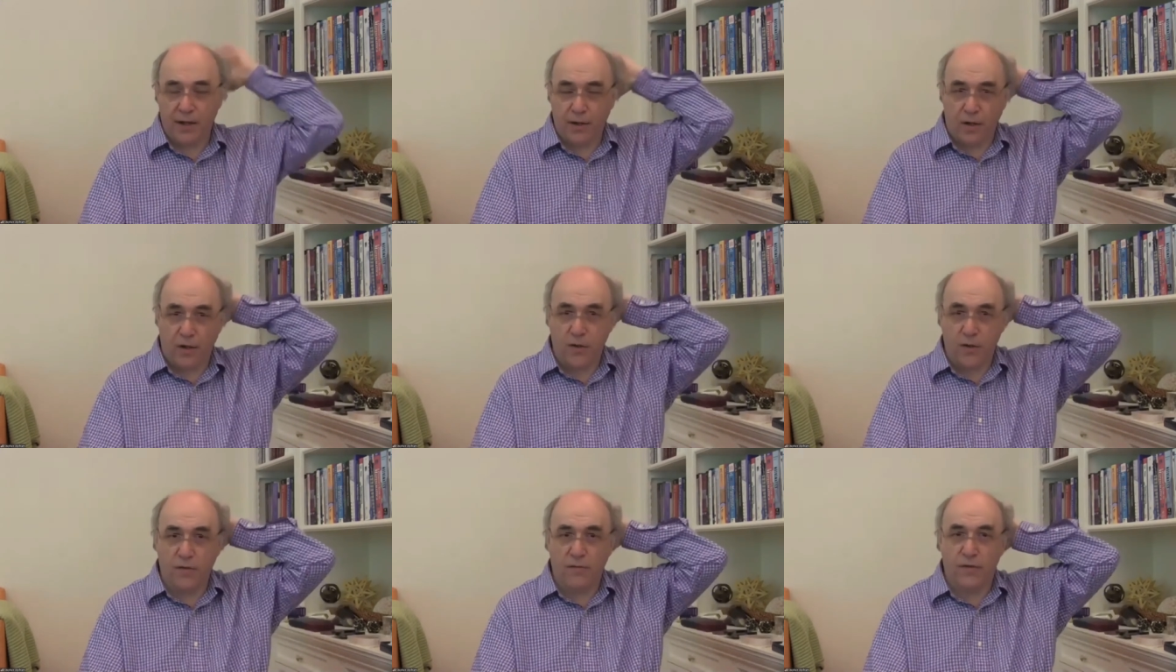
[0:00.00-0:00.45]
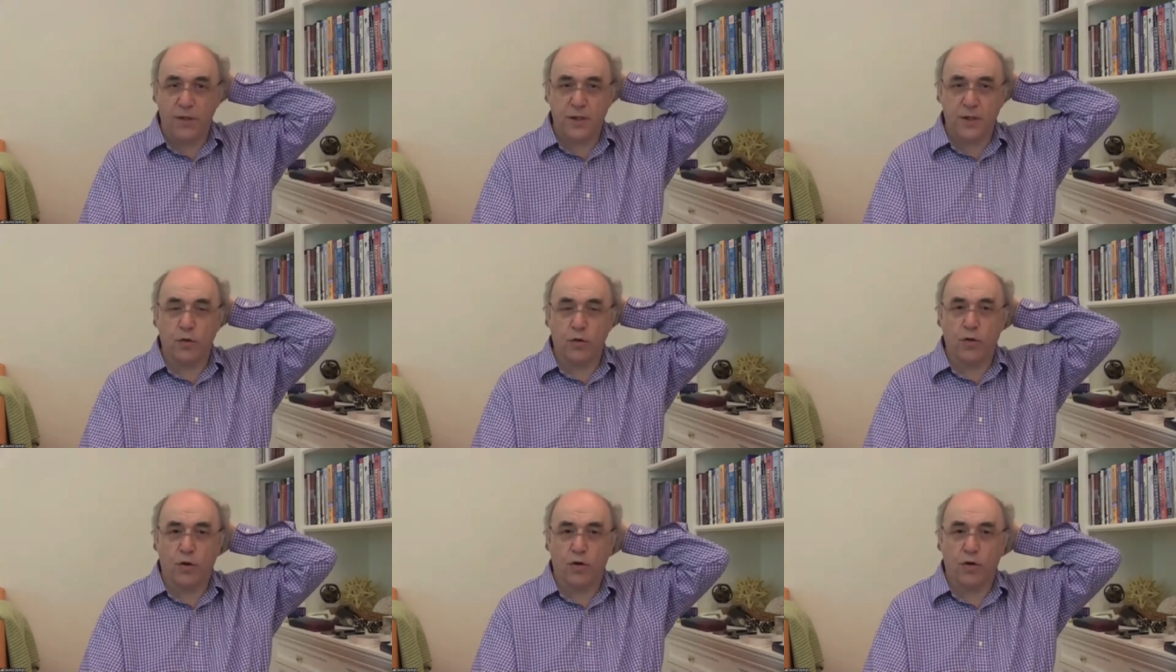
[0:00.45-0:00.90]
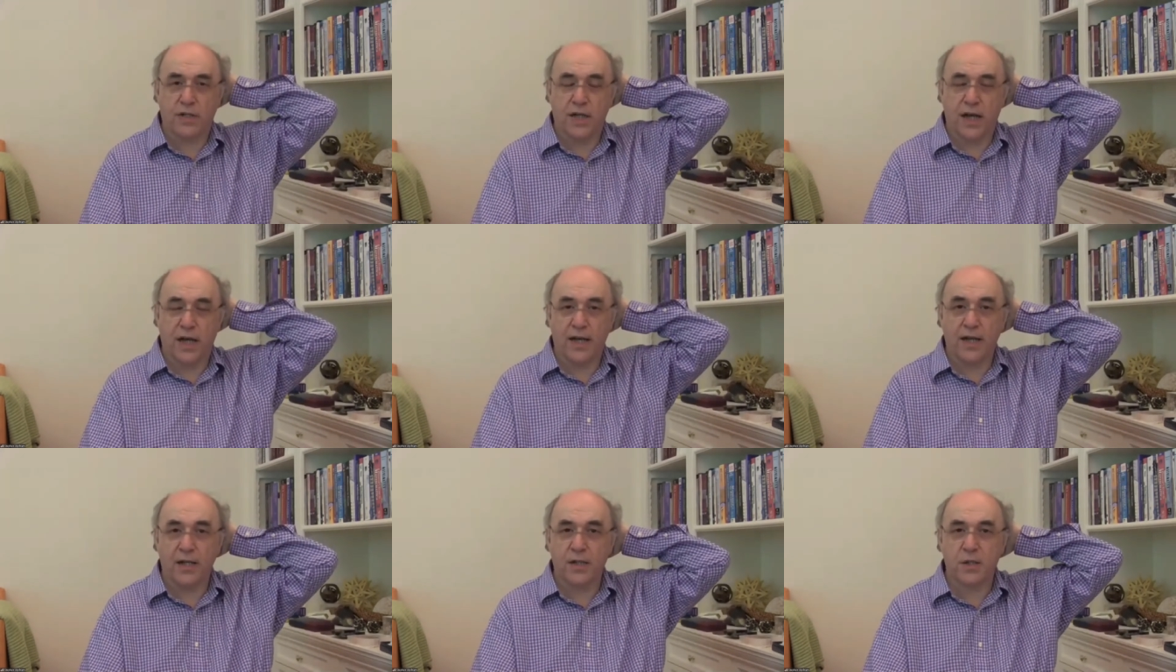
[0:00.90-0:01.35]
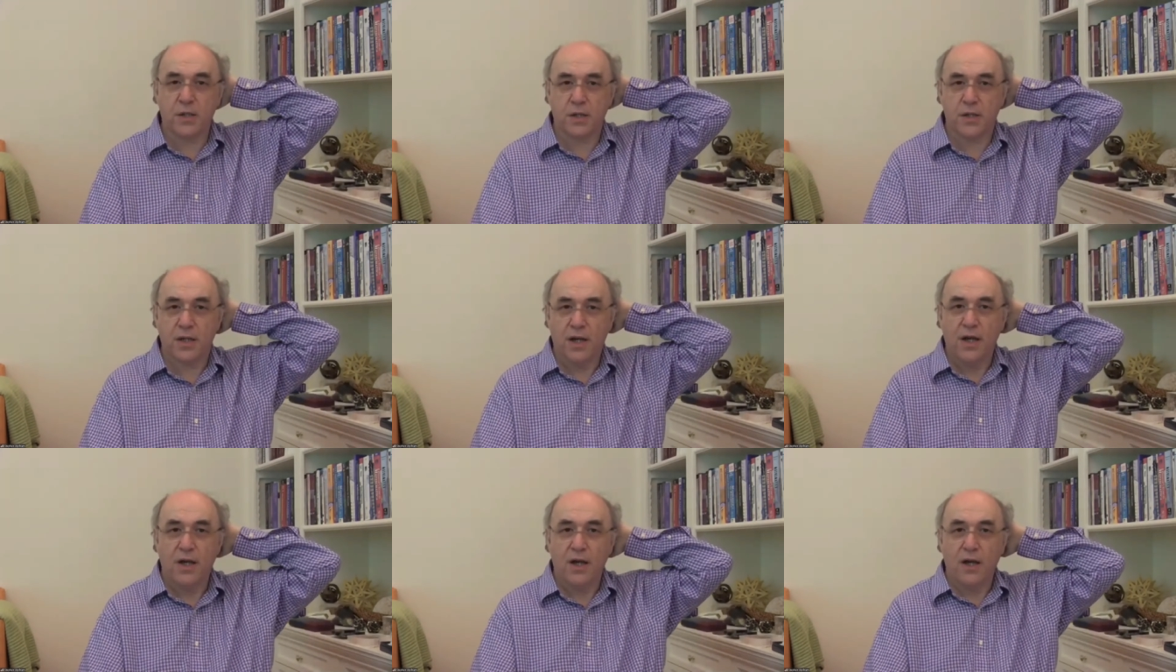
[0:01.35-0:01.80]
you know, the visual
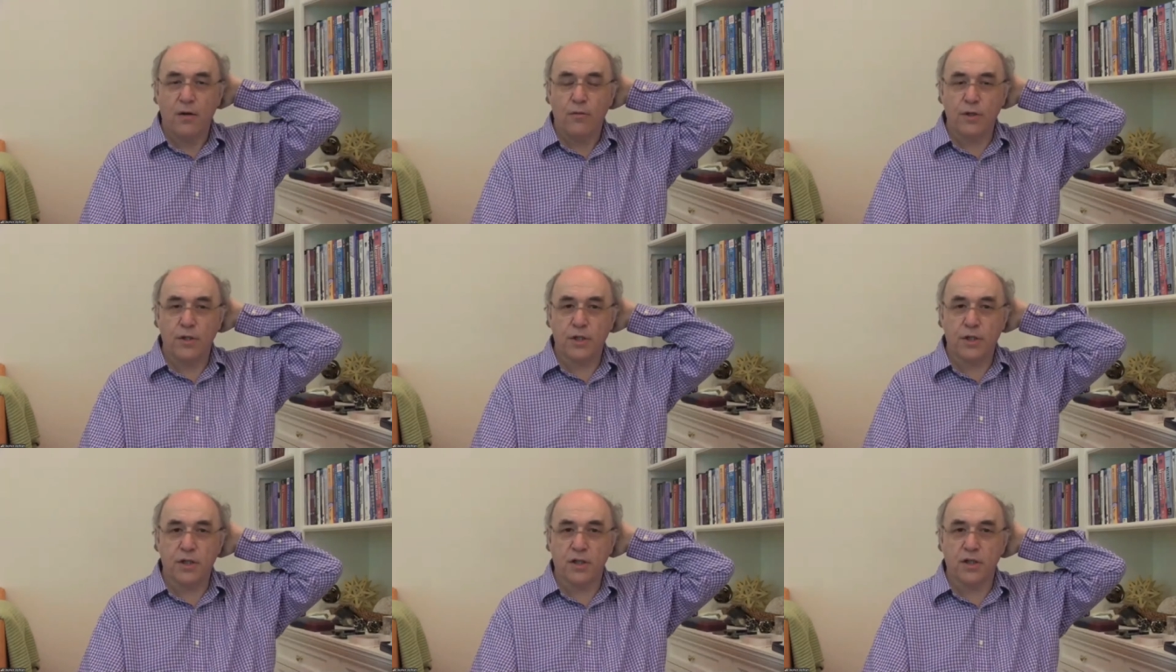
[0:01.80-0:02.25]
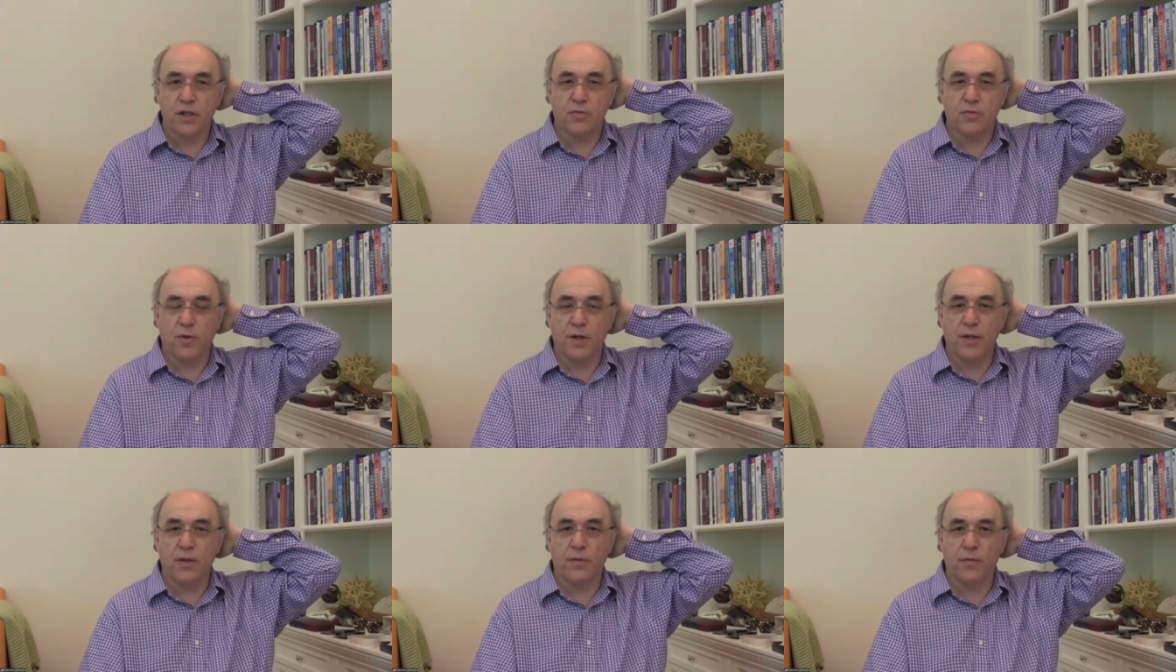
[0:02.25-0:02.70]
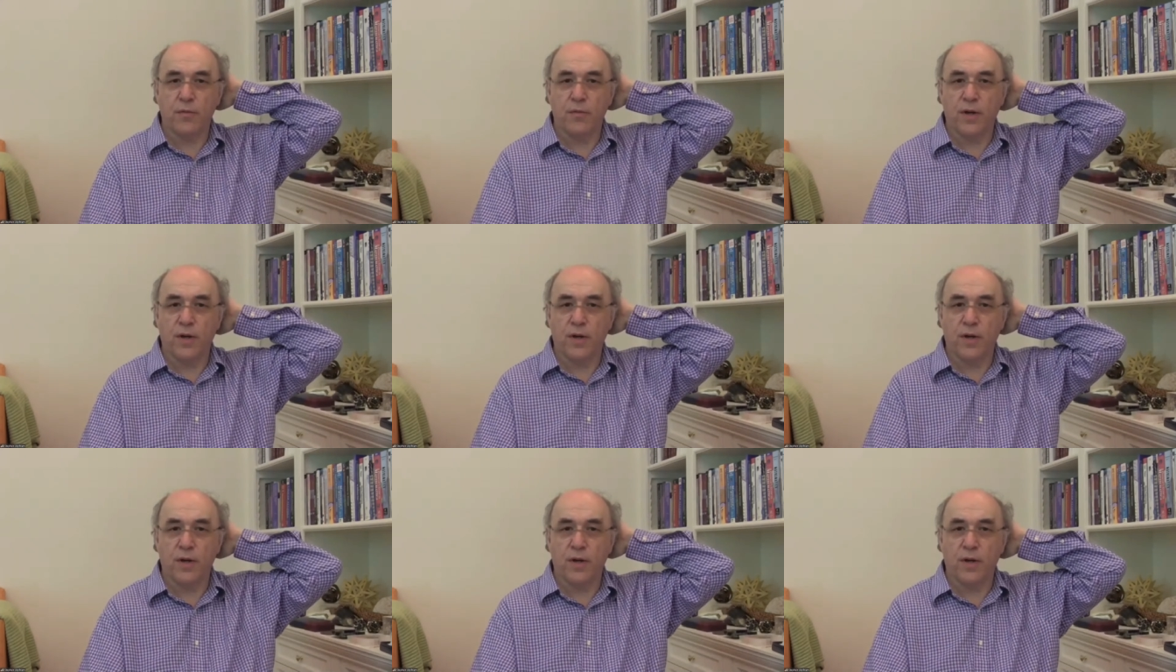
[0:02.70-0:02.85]
cortex, which deals with